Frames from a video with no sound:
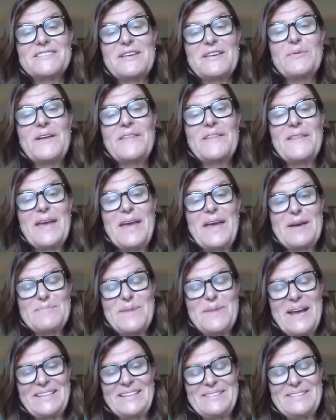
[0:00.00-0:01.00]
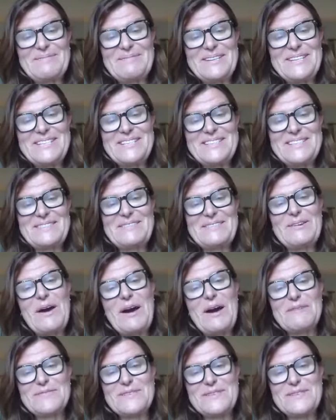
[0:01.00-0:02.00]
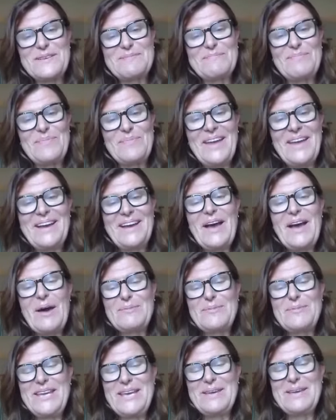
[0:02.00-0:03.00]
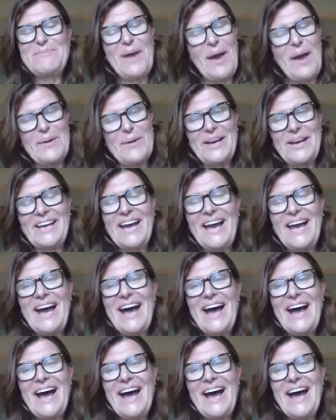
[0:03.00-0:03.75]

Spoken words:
So when they get pregnant, we just look after them and we keep going.